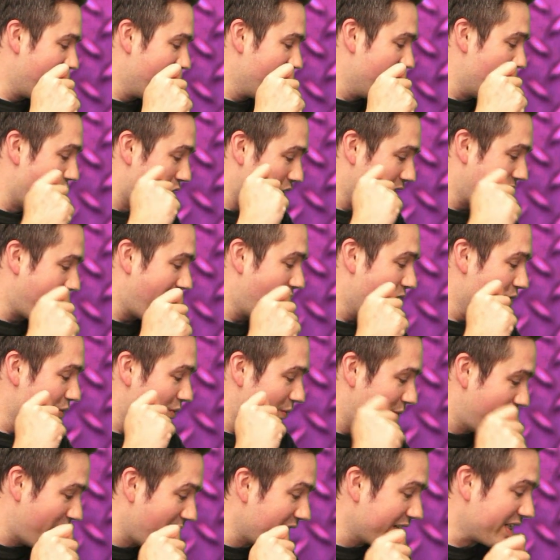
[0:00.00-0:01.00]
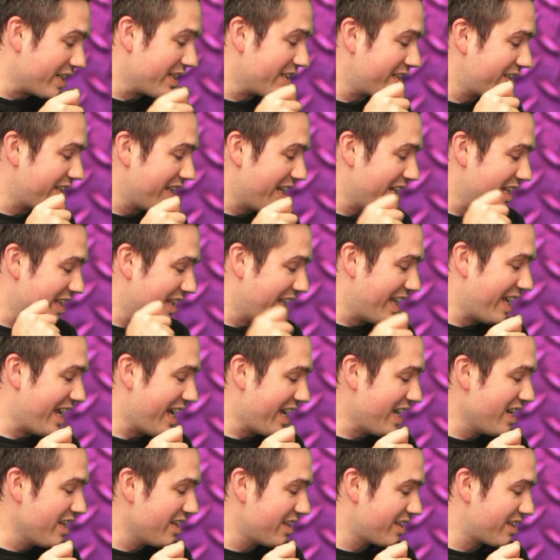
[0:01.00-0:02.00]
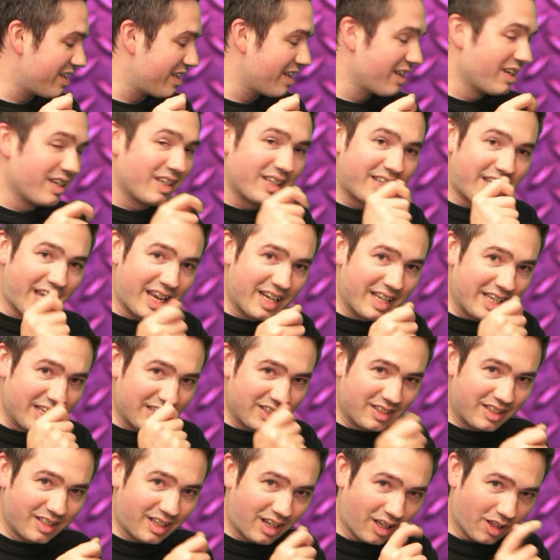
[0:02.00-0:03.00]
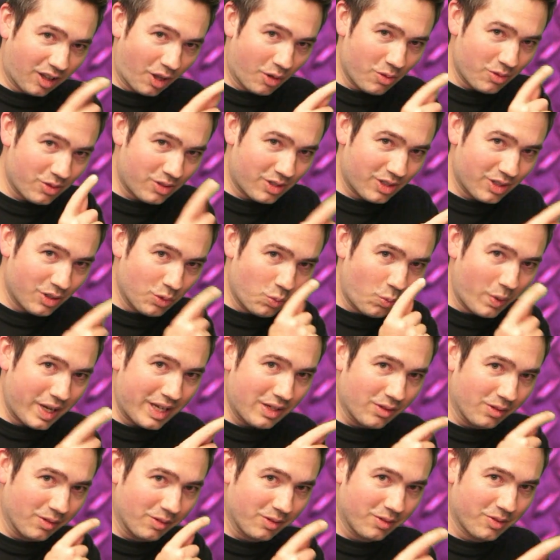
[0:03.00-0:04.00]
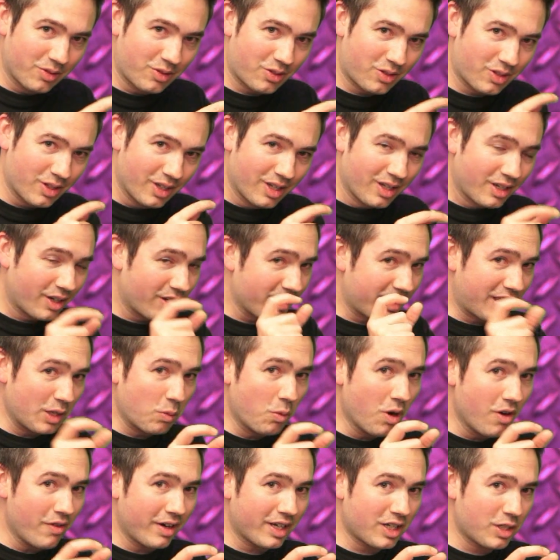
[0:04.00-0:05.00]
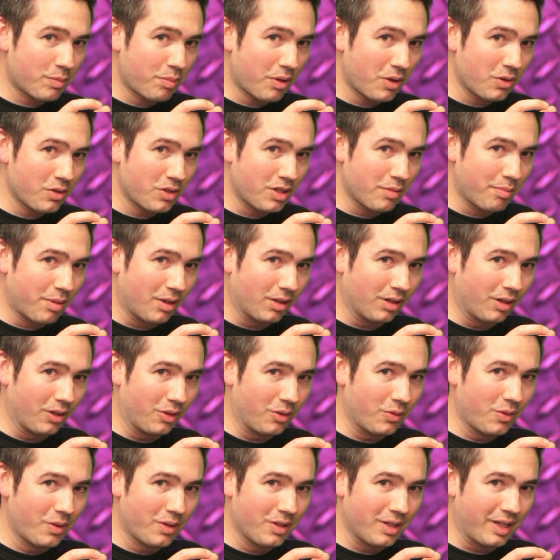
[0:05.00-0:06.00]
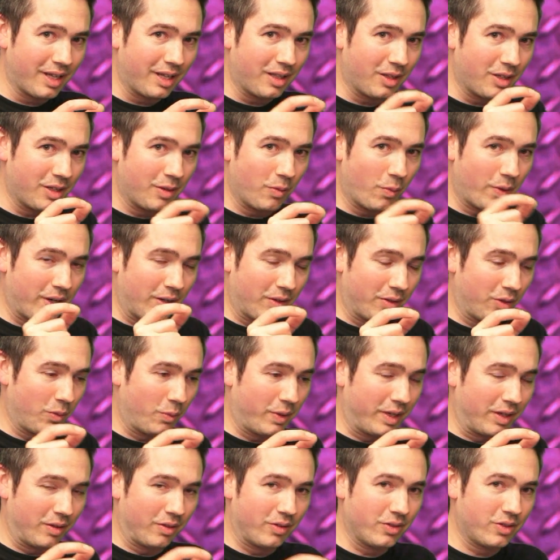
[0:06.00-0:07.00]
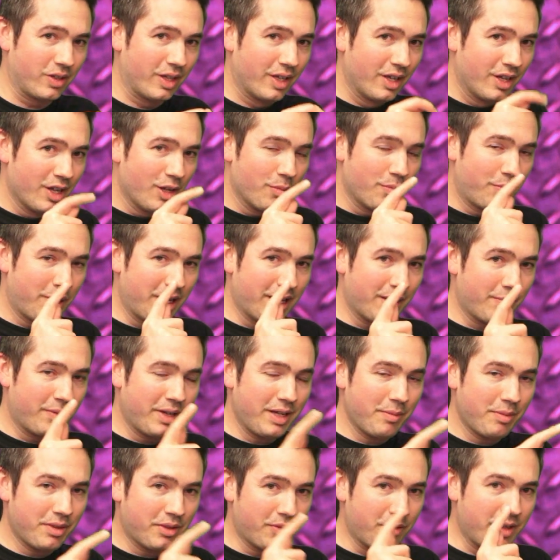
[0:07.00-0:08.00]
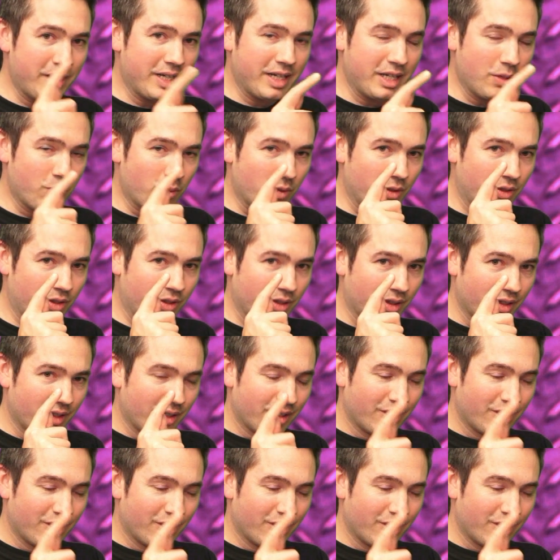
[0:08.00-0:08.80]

knockout fight in the heat, getting close to the wheels because they were exposed Apollo, weren't they? The, the wheels PP3D would